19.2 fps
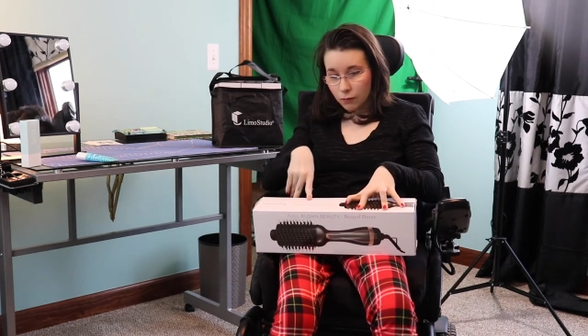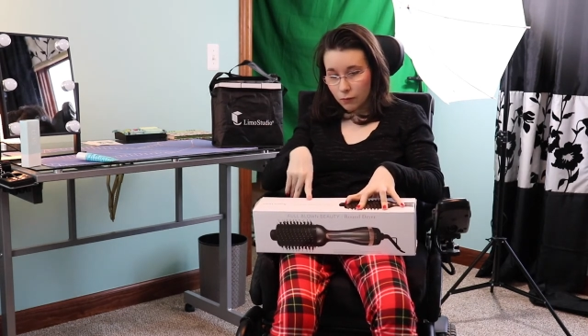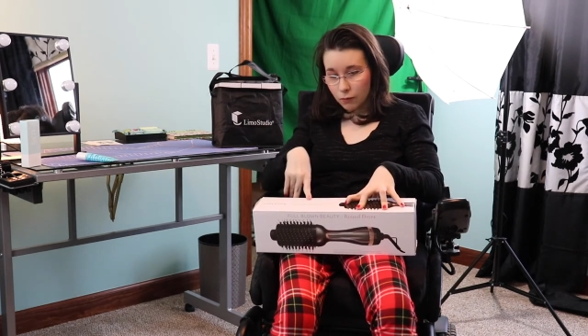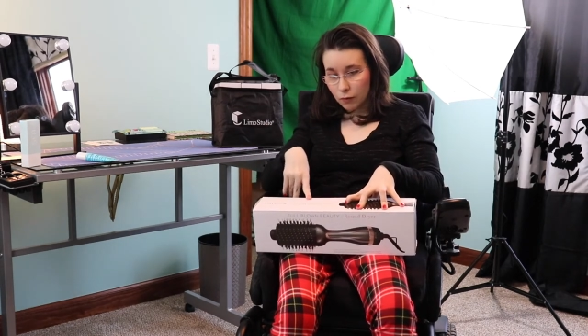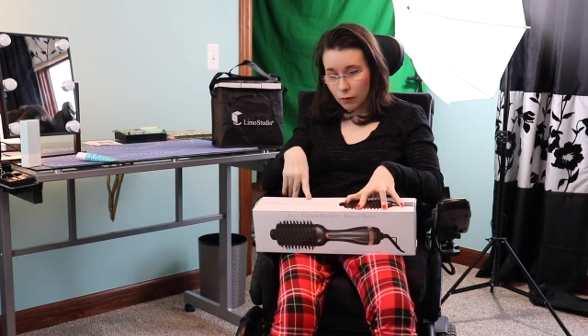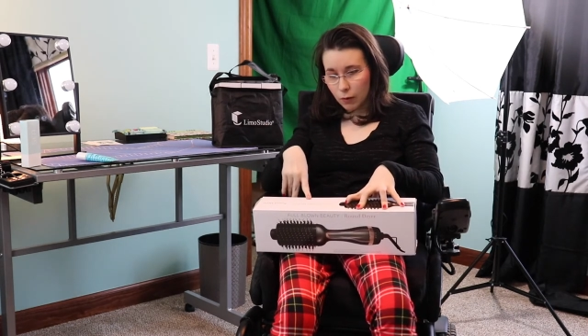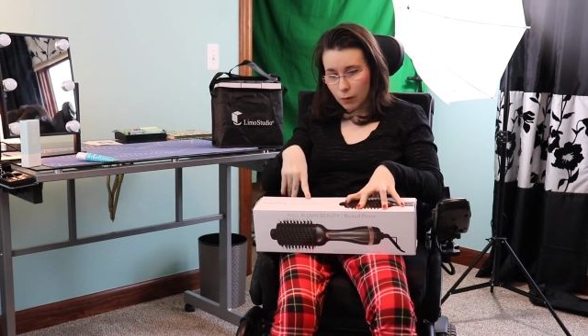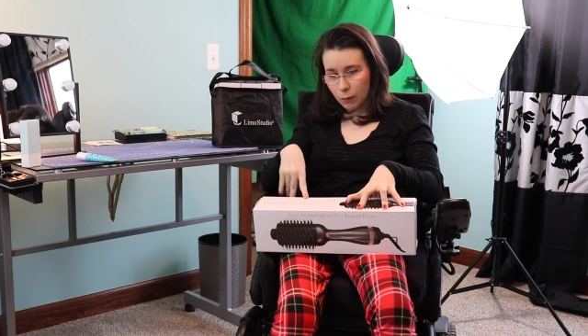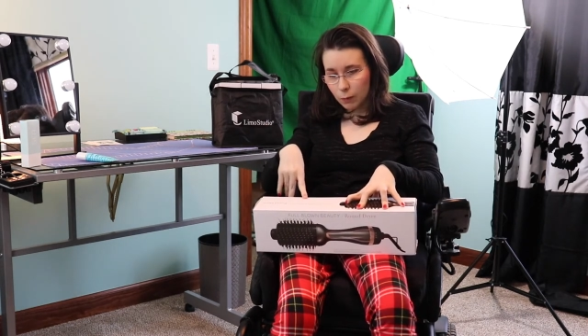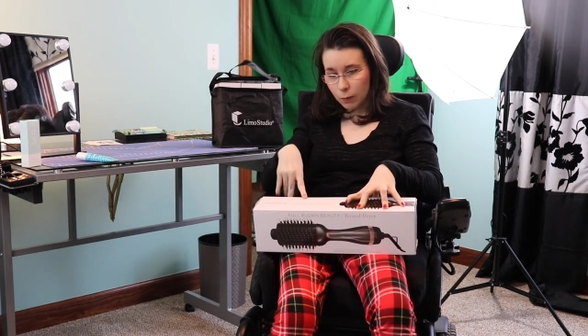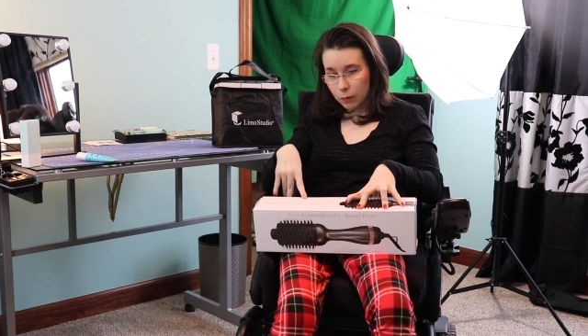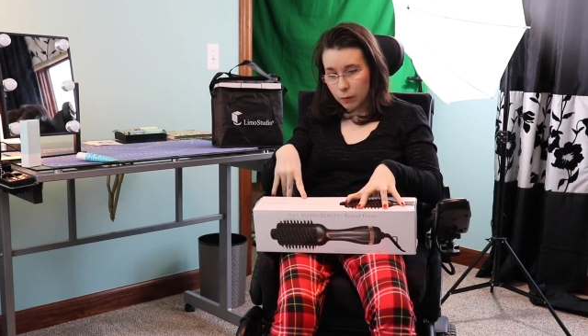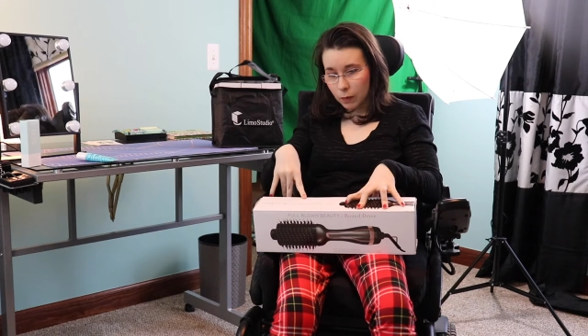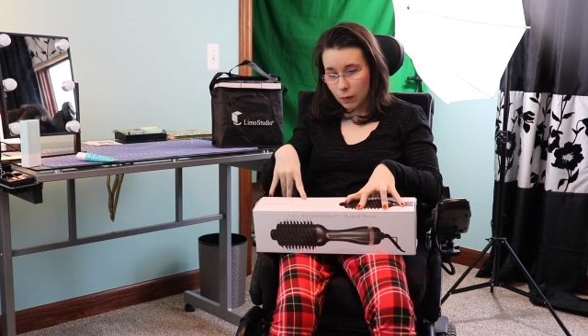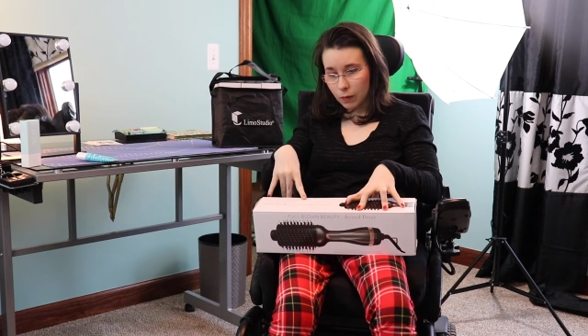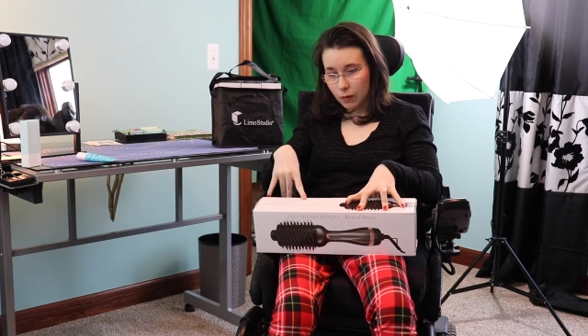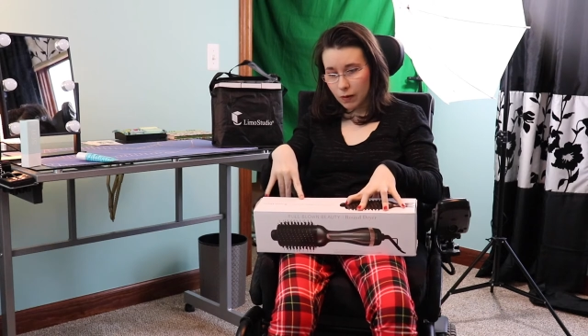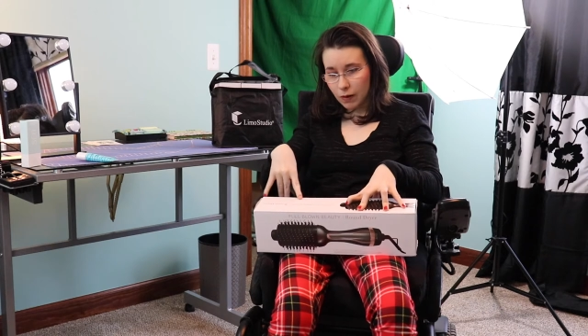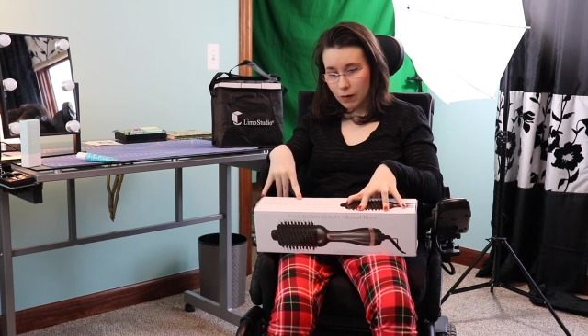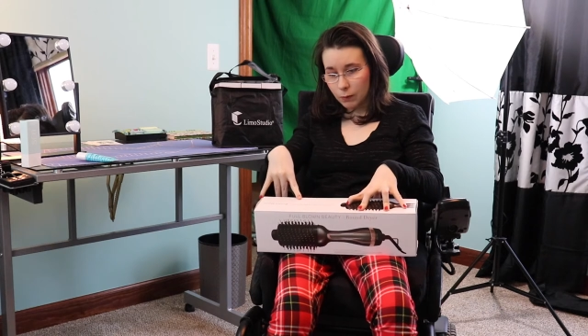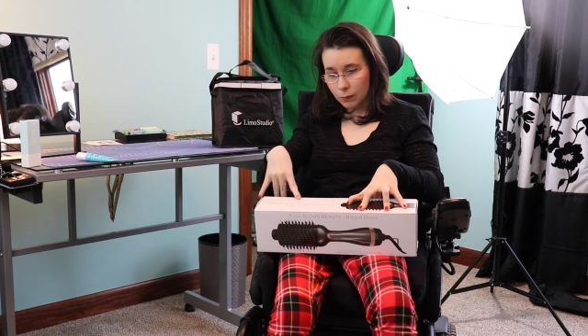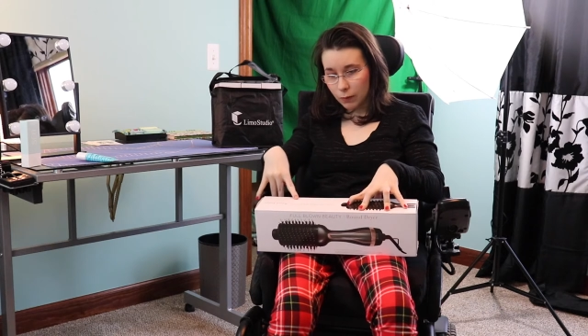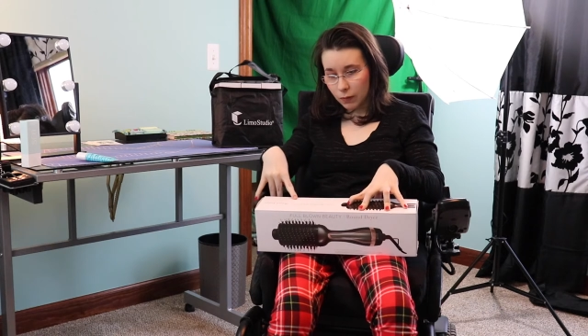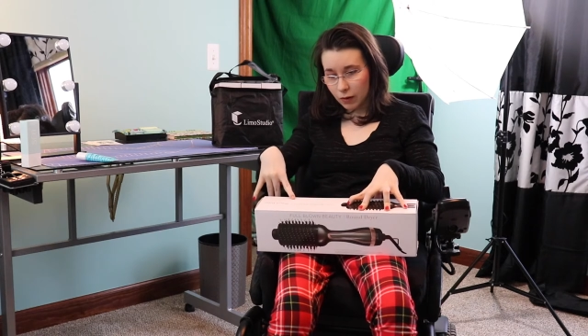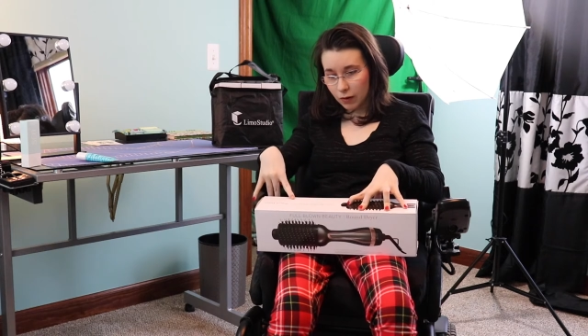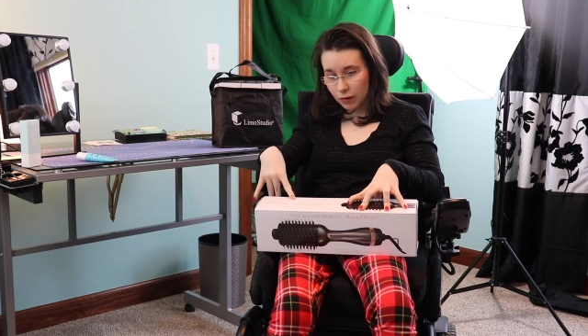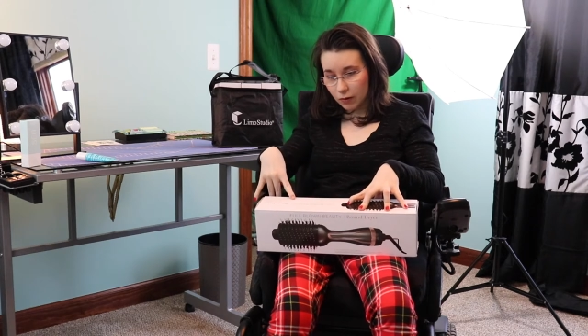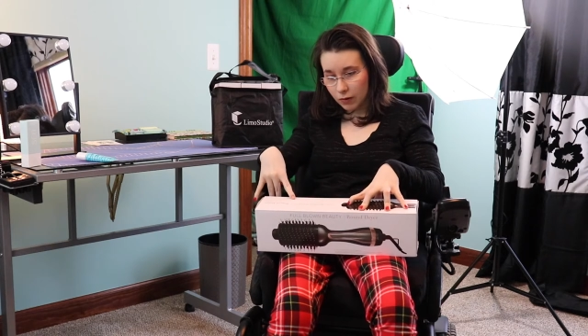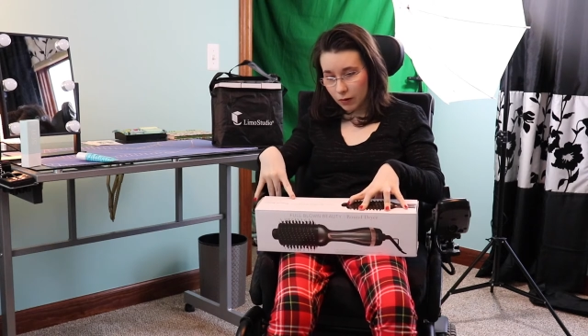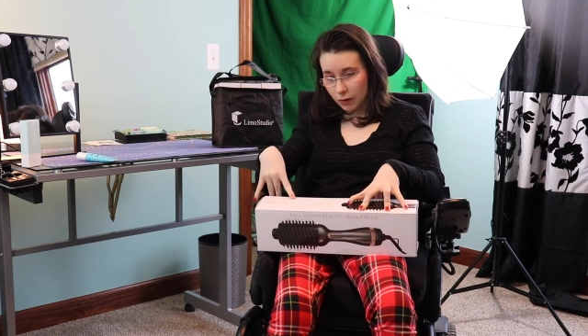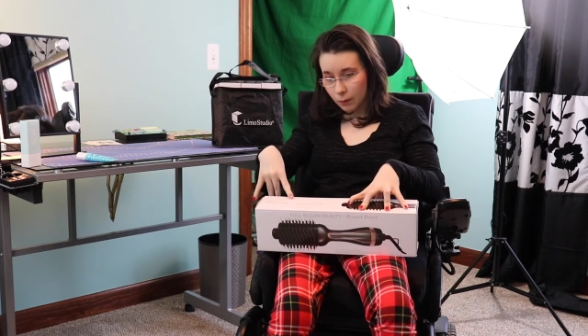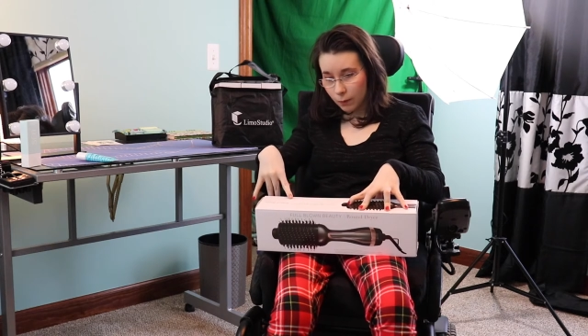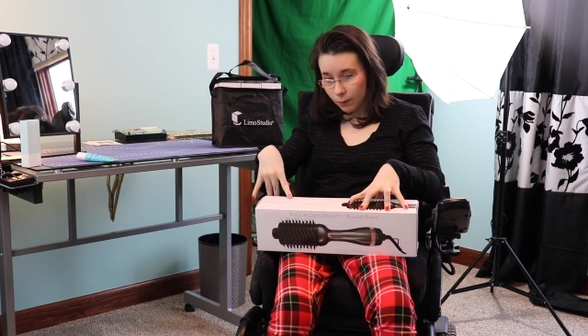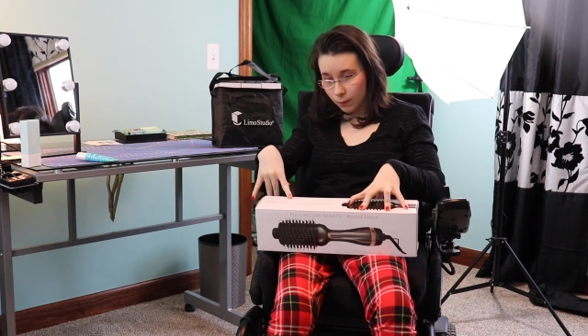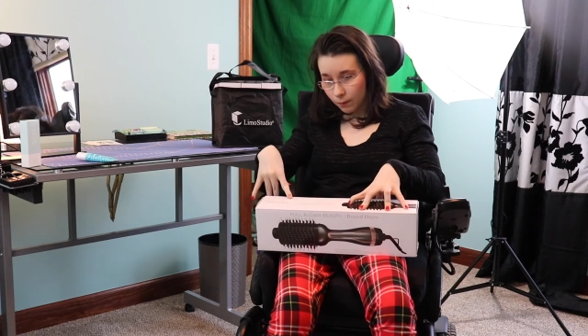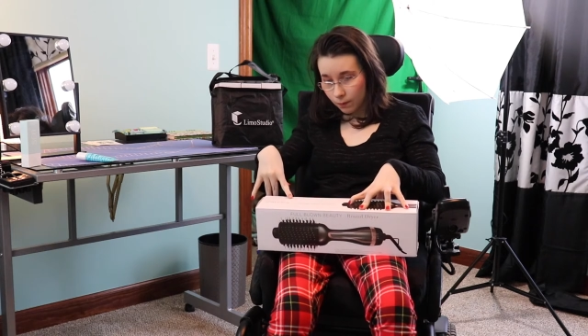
Full Blown Beauty.